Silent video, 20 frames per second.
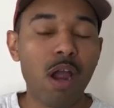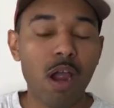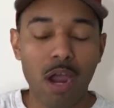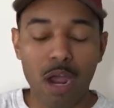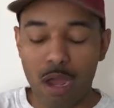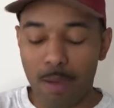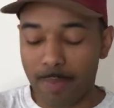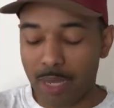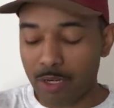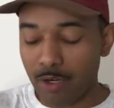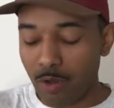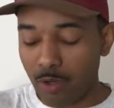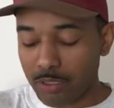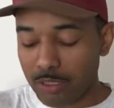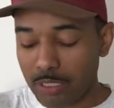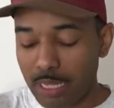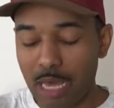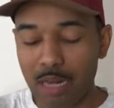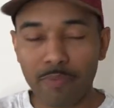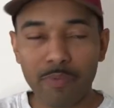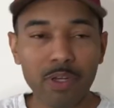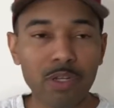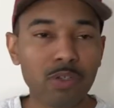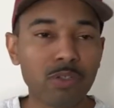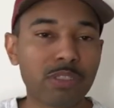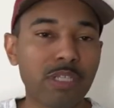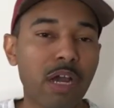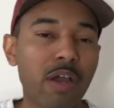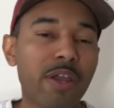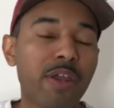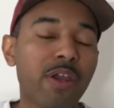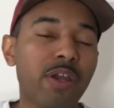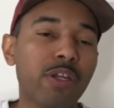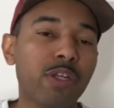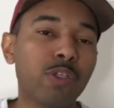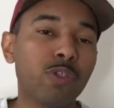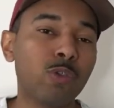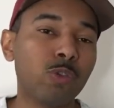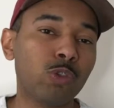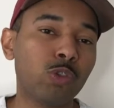Um, I know there's a lot of videos out here in the
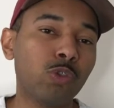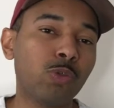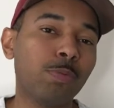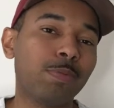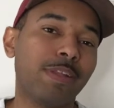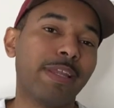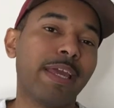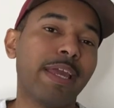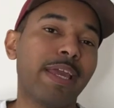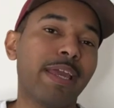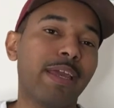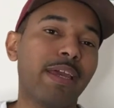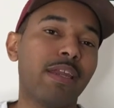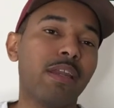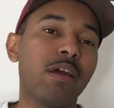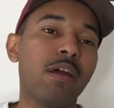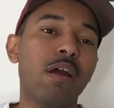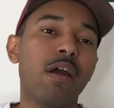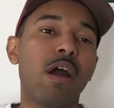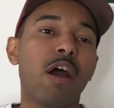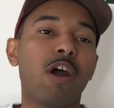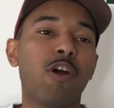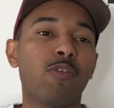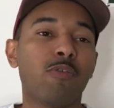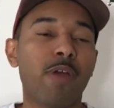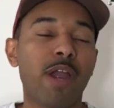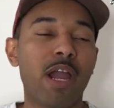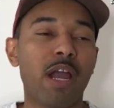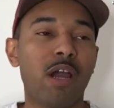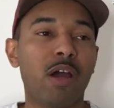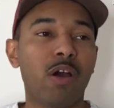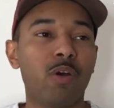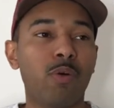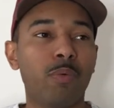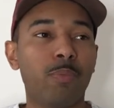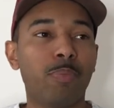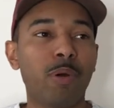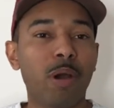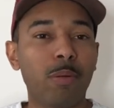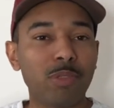YouTube land
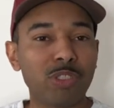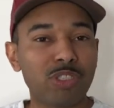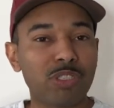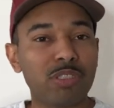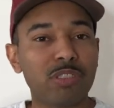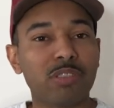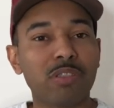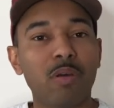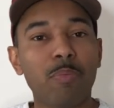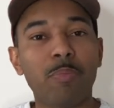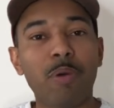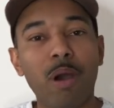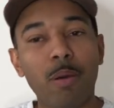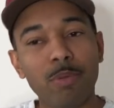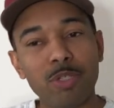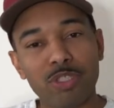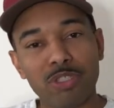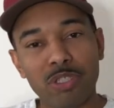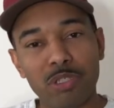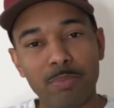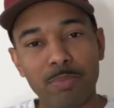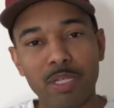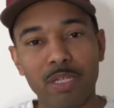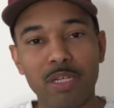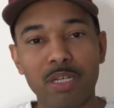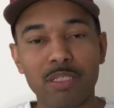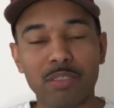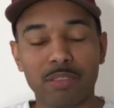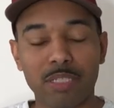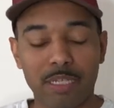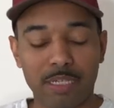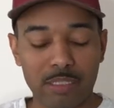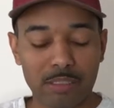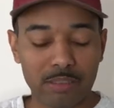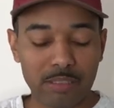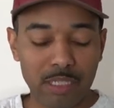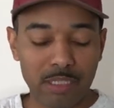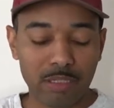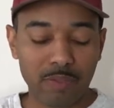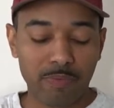around publishing, self-publishing, because like I
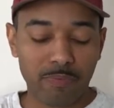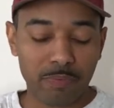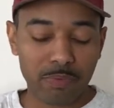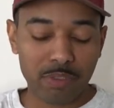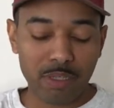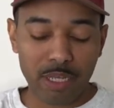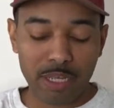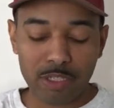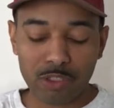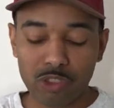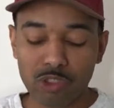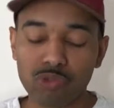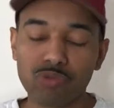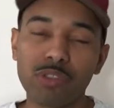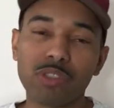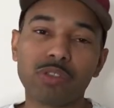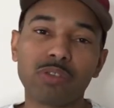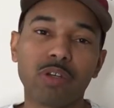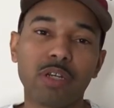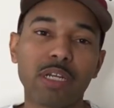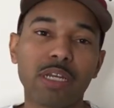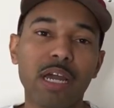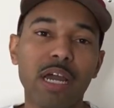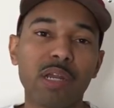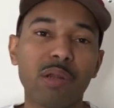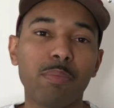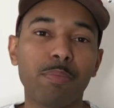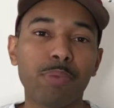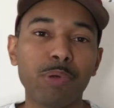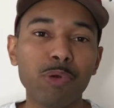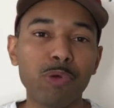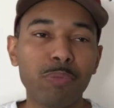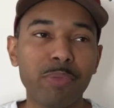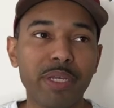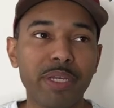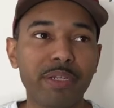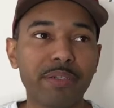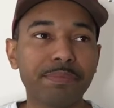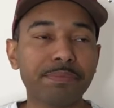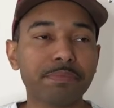said, the, the industry started kind of
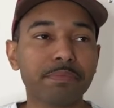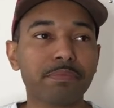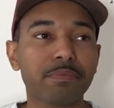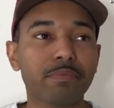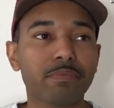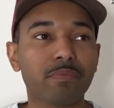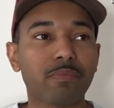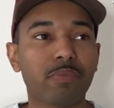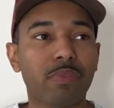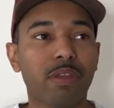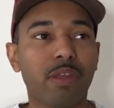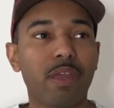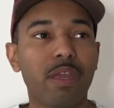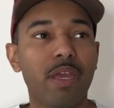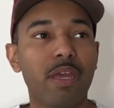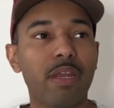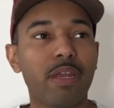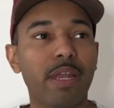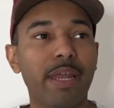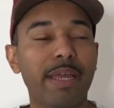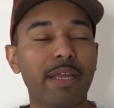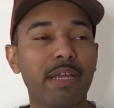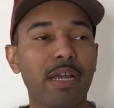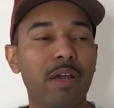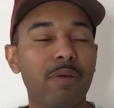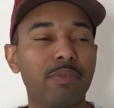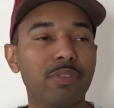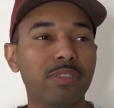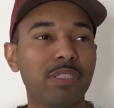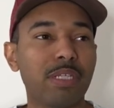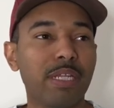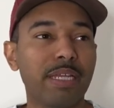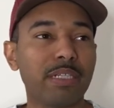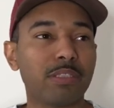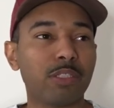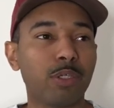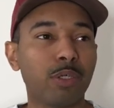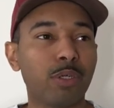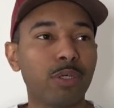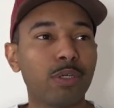booming and like I would say like
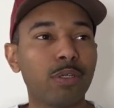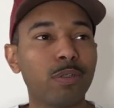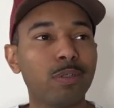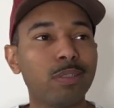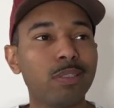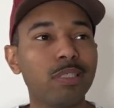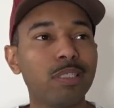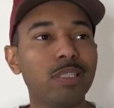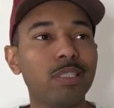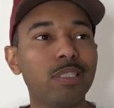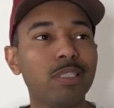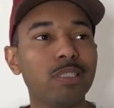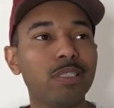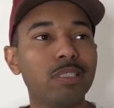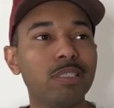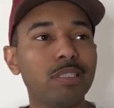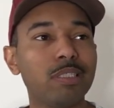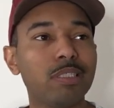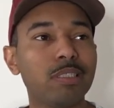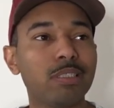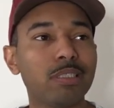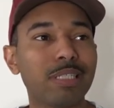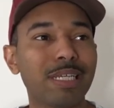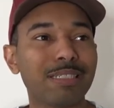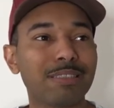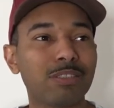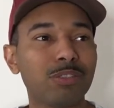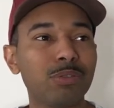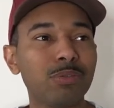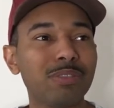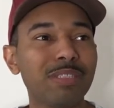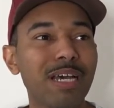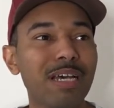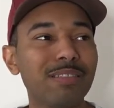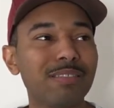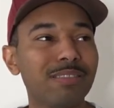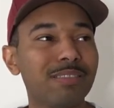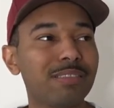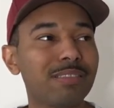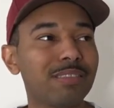the early like
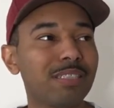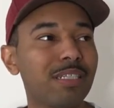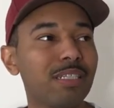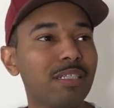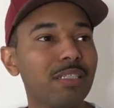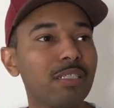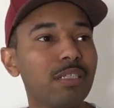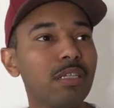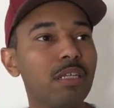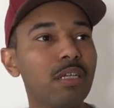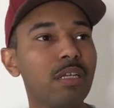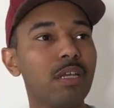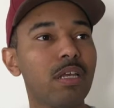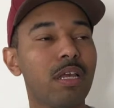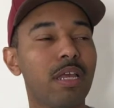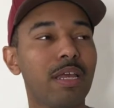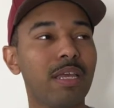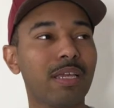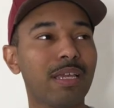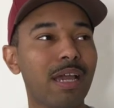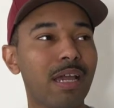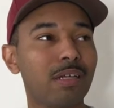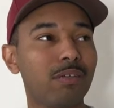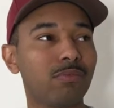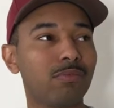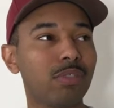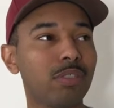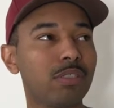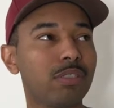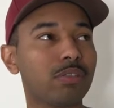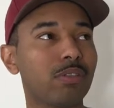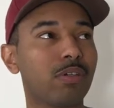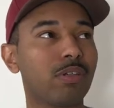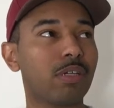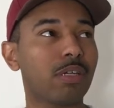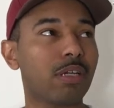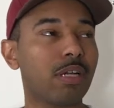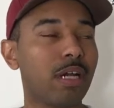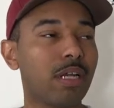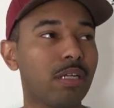2010, it kind of really
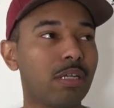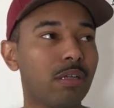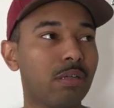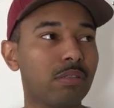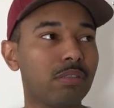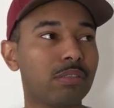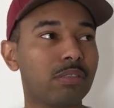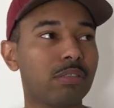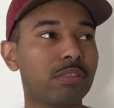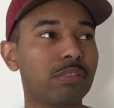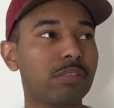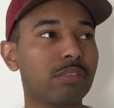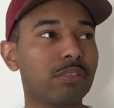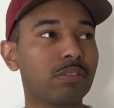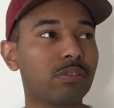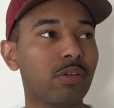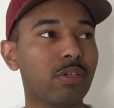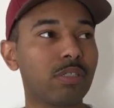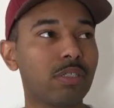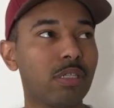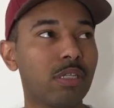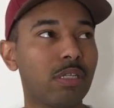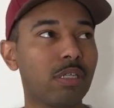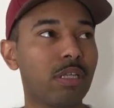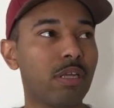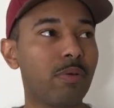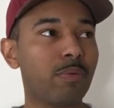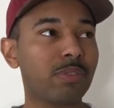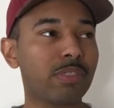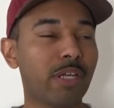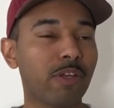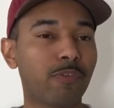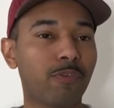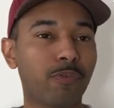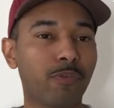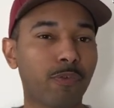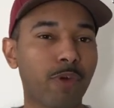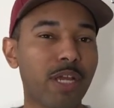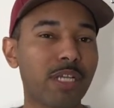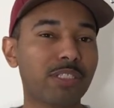started kind of starting to it was like
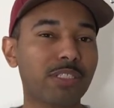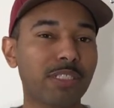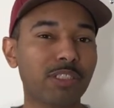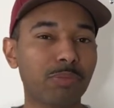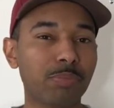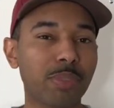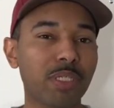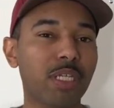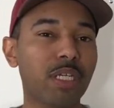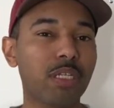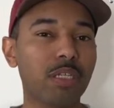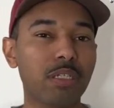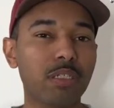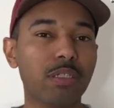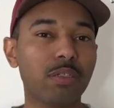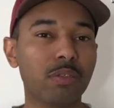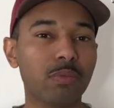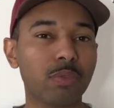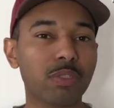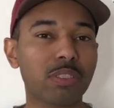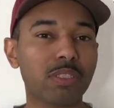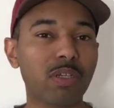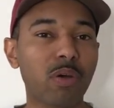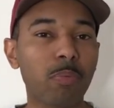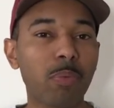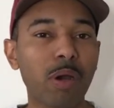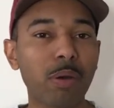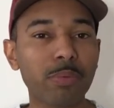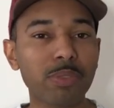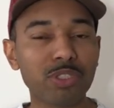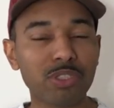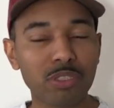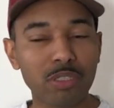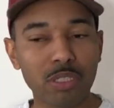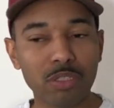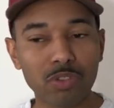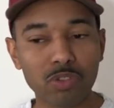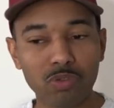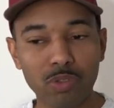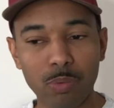fresh at the beginning with the self-publishing
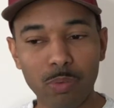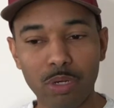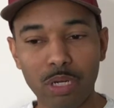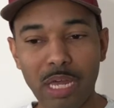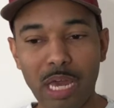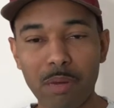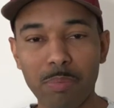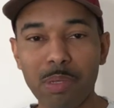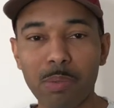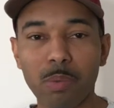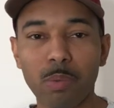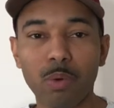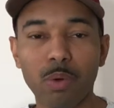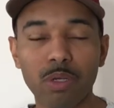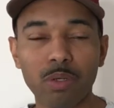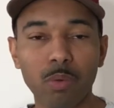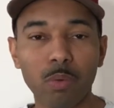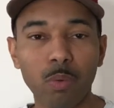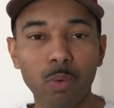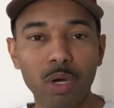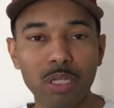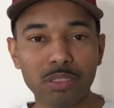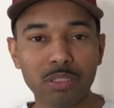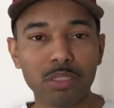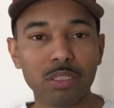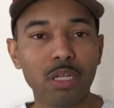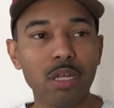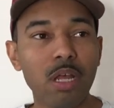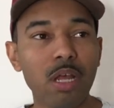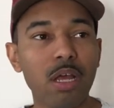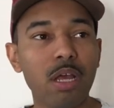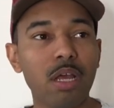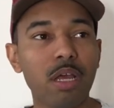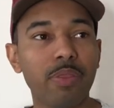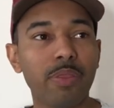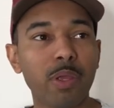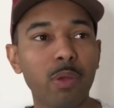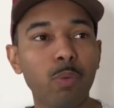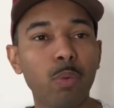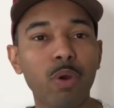industry where a lot of people wasn't
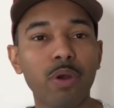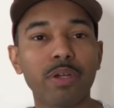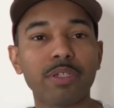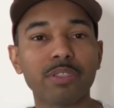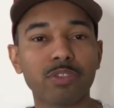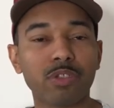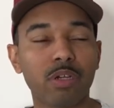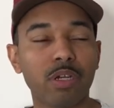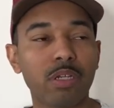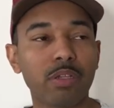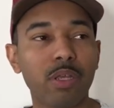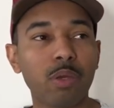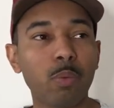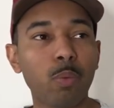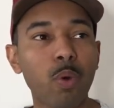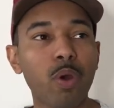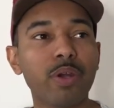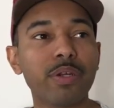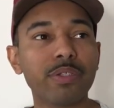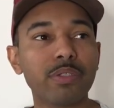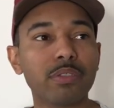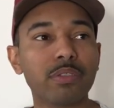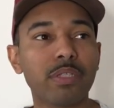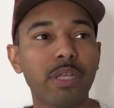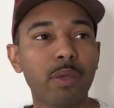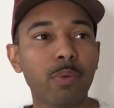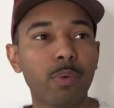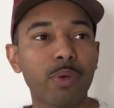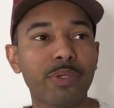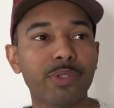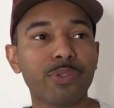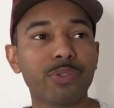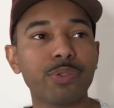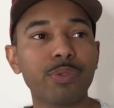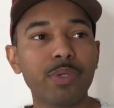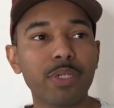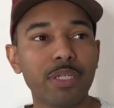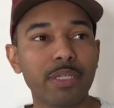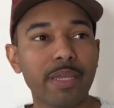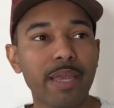they weren't sorry they weren't they weren't
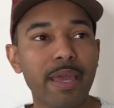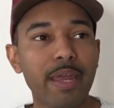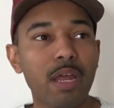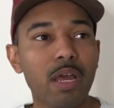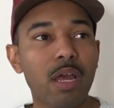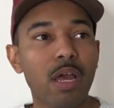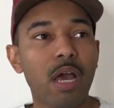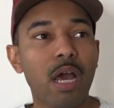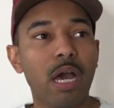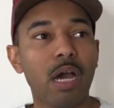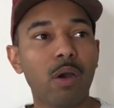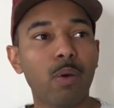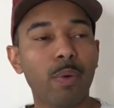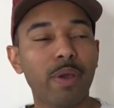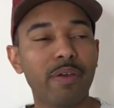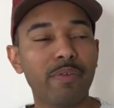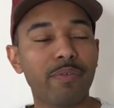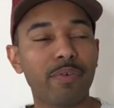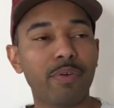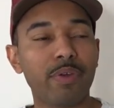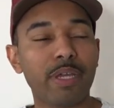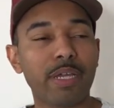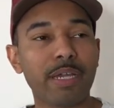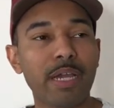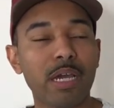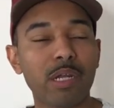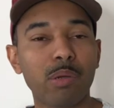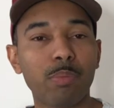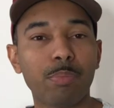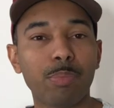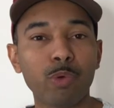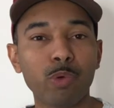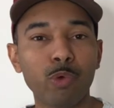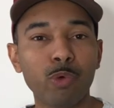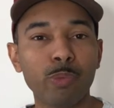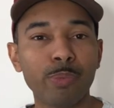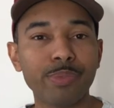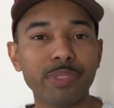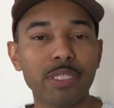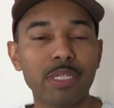doing it yet however it kind of
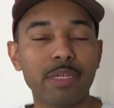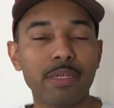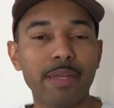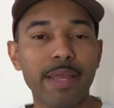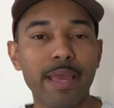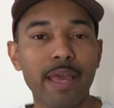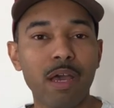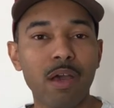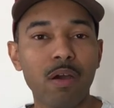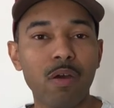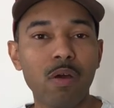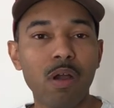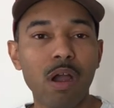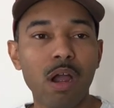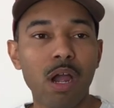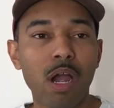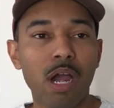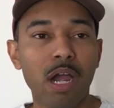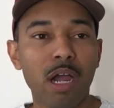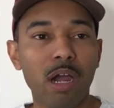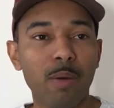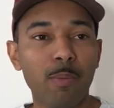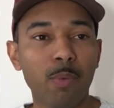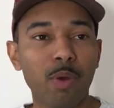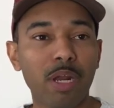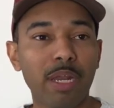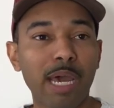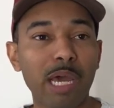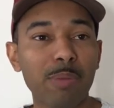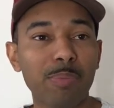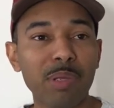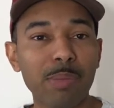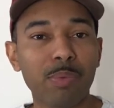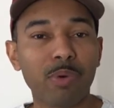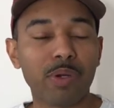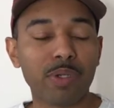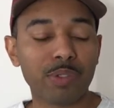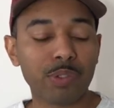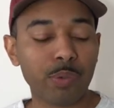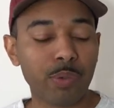boomed now um, where a lot of people
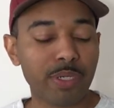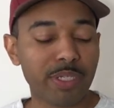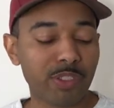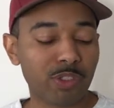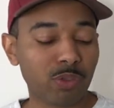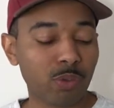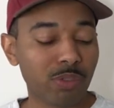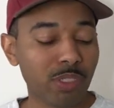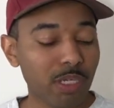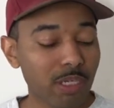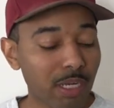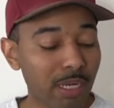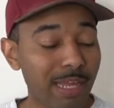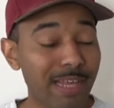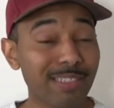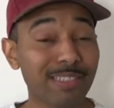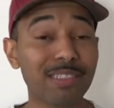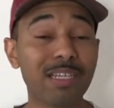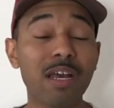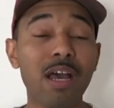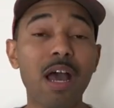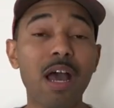are doing it so nonetheless